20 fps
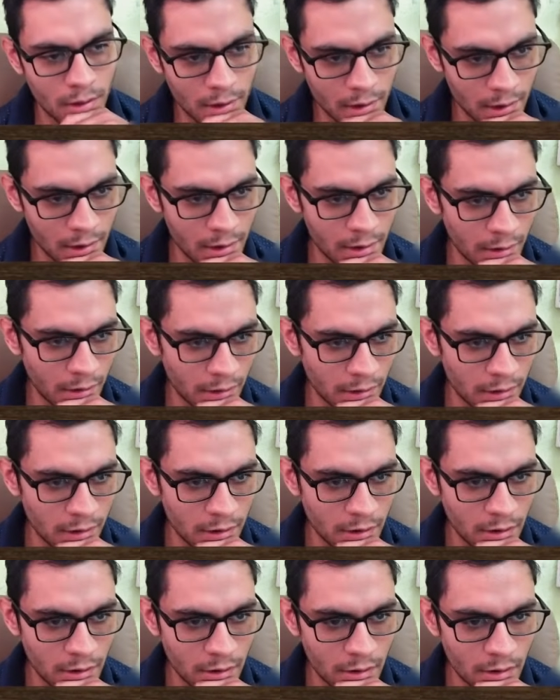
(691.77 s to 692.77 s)

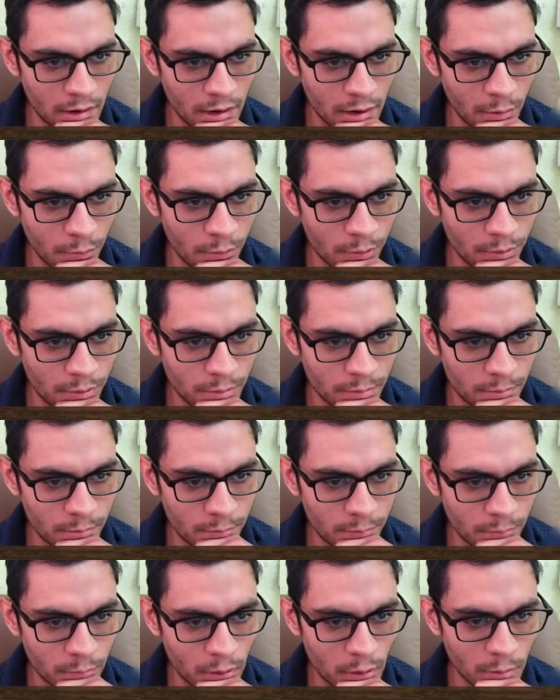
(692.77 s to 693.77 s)
Here I would
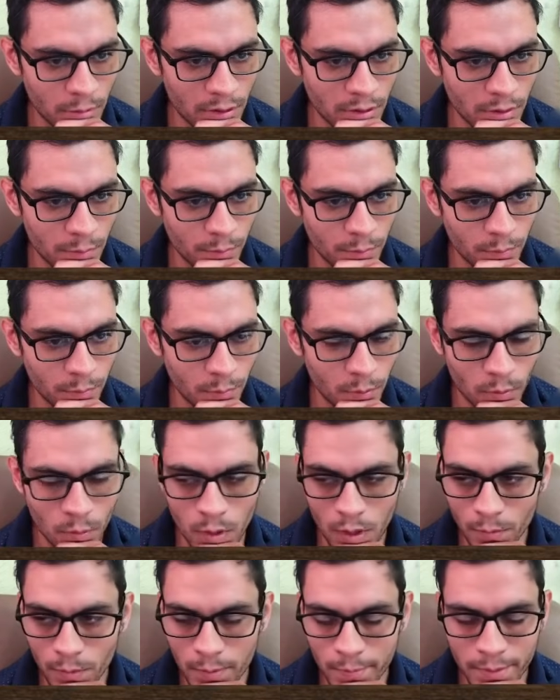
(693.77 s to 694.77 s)
probably... What
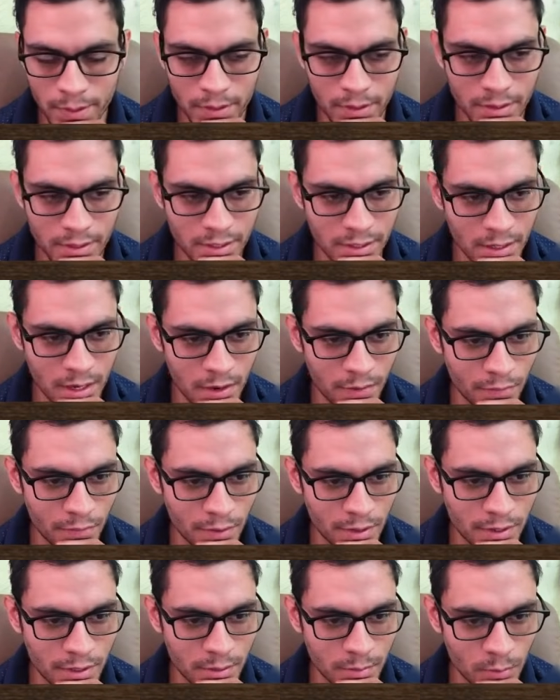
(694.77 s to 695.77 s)
would be the
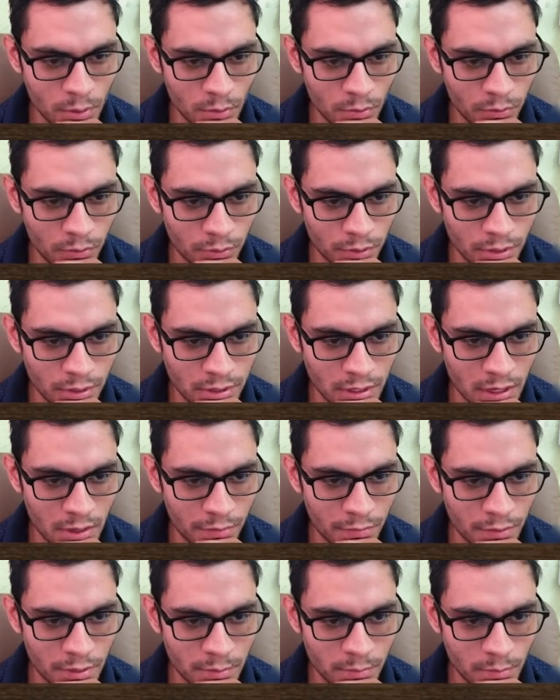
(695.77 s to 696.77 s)
safest move? The
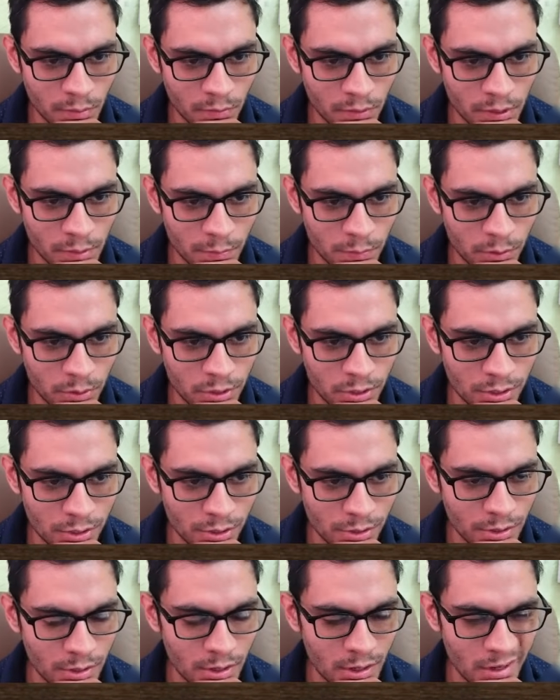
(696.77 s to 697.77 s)
safest move in the
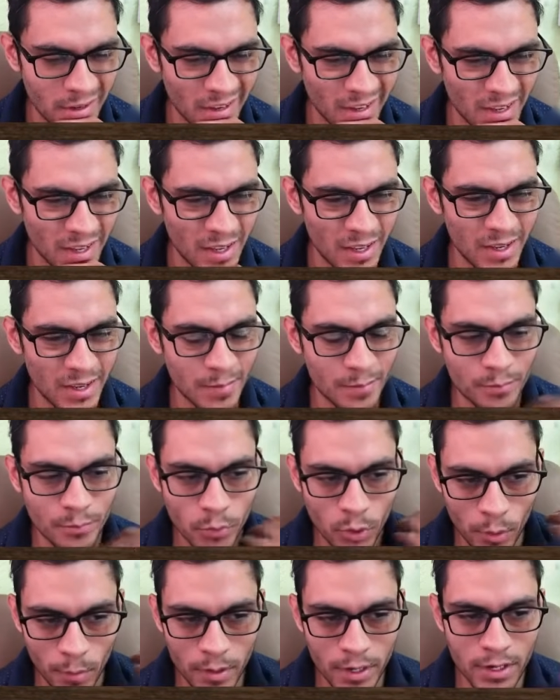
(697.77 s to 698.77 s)
position?
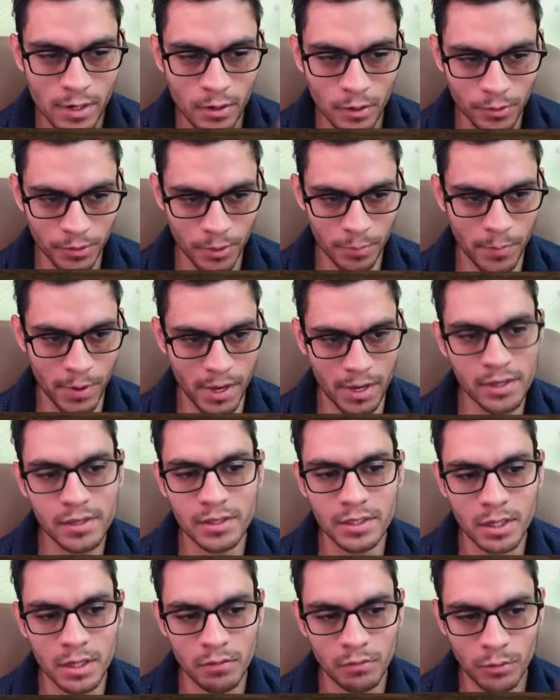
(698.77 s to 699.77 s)
Probably not the best
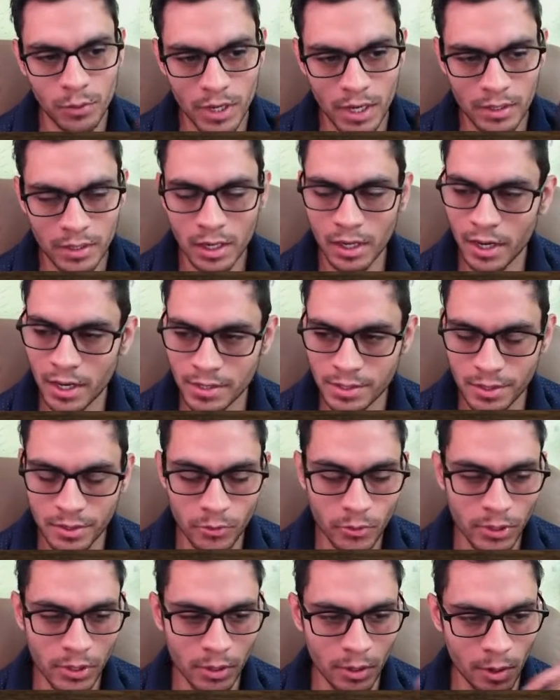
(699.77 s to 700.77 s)
if we analyze it
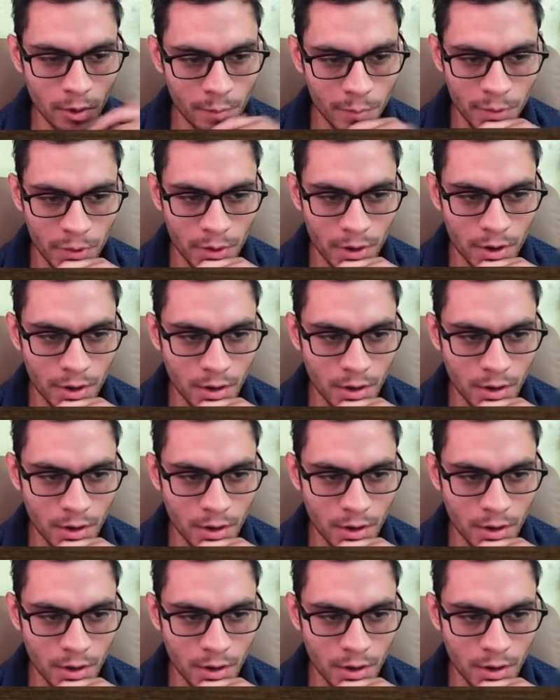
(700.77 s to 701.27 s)
with a computer.